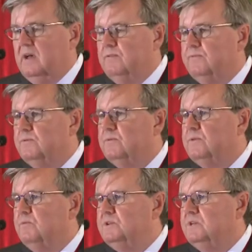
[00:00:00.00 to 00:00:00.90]
Further,
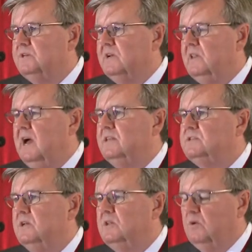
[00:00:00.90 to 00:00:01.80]
the recent declines
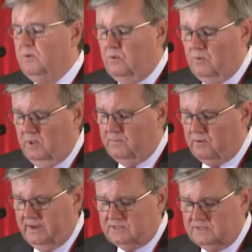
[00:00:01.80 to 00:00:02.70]
in global oil
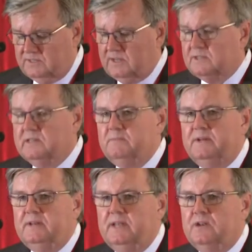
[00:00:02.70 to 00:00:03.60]
prices has
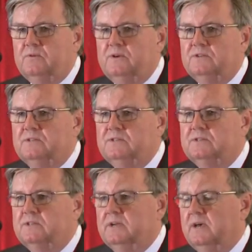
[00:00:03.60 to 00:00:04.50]
limited increases